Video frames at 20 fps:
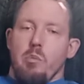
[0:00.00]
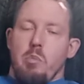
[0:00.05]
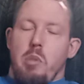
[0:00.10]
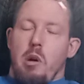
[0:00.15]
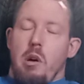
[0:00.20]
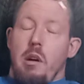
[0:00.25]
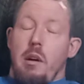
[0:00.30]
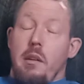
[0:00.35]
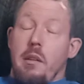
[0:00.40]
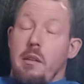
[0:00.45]

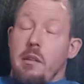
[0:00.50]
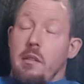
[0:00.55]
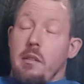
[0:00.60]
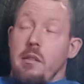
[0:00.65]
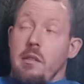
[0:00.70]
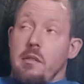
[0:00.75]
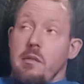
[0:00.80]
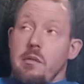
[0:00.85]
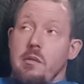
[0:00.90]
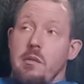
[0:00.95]
But
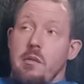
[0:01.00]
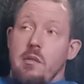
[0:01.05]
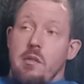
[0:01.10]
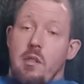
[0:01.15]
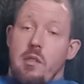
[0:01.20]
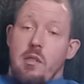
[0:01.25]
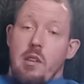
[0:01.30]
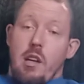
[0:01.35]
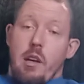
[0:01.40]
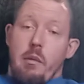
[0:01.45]

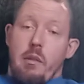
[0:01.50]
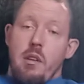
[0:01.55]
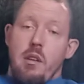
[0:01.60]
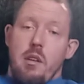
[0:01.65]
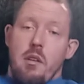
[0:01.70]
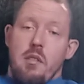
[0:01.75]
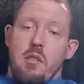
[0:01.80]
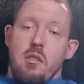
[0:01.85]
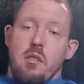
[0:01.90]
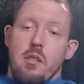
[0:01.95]
the thing of it
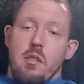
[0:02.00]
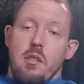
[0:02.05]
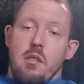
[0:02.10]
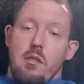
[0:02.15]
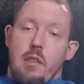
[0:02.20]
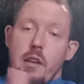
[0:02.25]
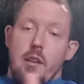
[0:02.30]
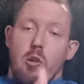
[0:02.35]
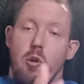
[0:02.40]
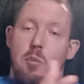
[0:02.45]
is,
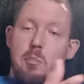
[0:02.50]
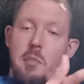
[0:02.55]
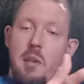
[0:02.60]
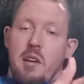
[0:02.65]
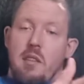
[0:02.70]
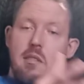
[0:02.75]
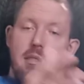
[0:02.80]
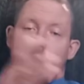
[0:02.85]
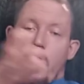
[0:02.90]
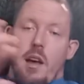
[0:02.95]
they don't
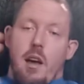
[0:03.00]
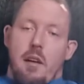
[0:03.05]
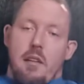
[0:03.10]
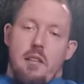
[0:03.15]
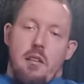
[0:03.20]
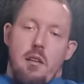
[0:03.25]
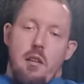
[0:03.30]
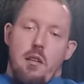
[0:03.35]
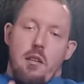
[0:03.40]
make that